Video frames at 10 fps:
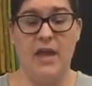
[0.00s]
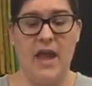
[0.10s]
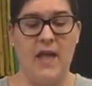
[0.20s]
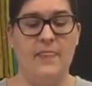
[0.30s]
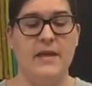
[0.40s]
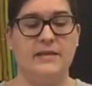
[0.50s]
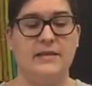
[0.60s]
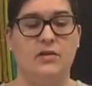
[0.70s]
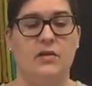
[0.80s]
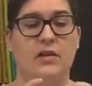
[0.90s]
And this
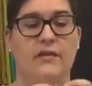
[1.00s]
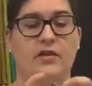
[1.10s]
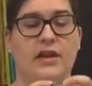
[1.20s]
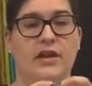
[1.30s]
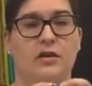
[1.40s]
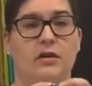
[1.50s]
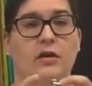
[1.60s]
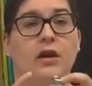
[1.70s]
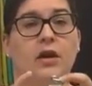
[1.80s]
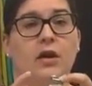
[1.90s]
little lever here
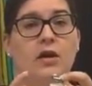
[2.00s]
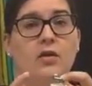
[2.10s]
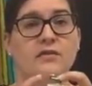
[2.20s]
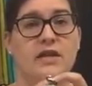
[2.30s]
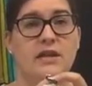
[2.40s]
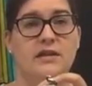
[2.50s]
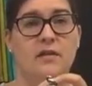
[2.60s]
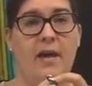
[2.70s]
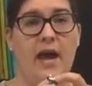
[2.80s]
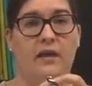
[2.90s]
goes into the
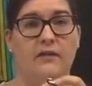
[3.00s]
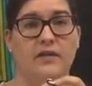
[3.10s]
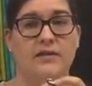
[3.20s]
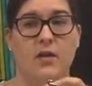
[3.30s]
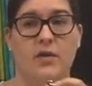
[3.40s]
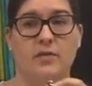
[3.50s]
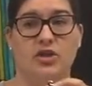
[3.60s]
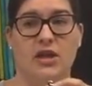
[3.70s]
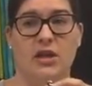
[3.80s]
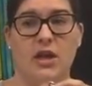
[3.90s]
back of the sewing
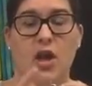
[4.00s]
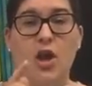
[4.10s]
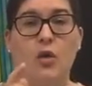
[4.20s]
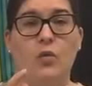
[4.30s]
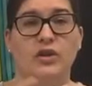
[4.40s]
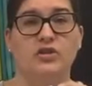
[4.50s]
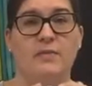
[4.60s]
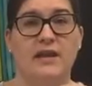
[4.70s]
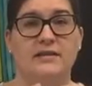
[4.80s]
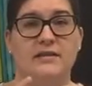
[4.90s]
machine, which
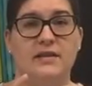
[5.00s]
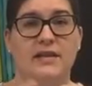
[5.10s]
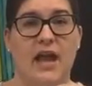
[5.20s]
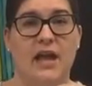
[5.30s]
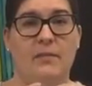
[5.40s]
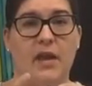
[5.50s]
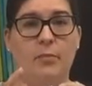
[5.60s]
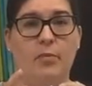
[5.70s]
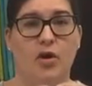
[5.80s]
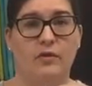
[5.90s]
makes the timing
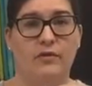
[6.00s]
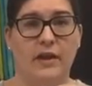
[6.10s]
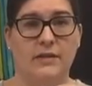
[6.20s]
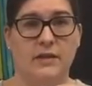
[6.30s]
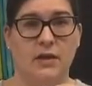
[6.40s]
perfect.